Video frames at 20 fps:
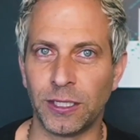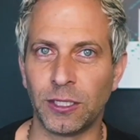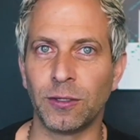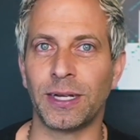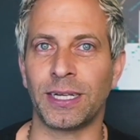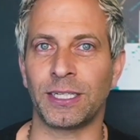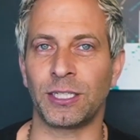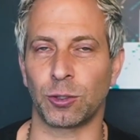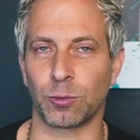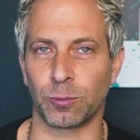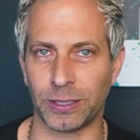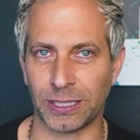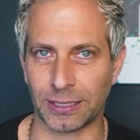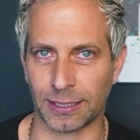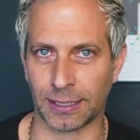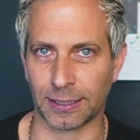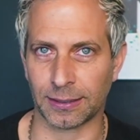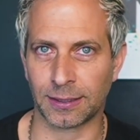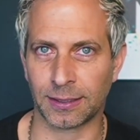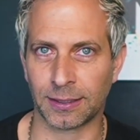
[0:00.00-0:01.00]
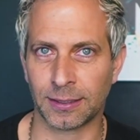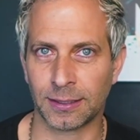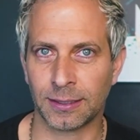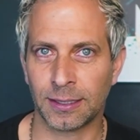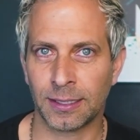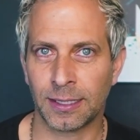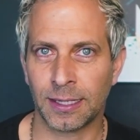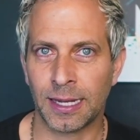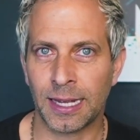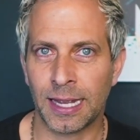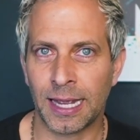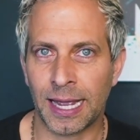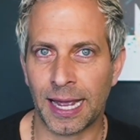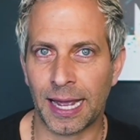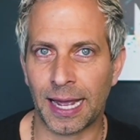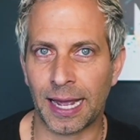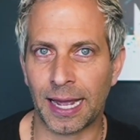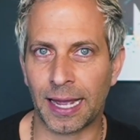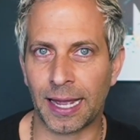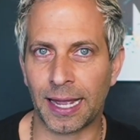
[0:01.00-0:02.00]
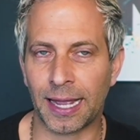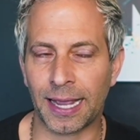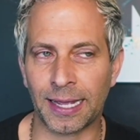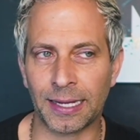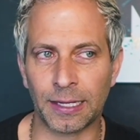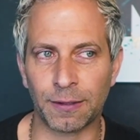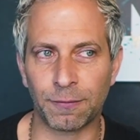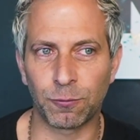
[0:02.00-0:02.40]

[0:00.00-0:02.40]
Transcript: and your weakness. And if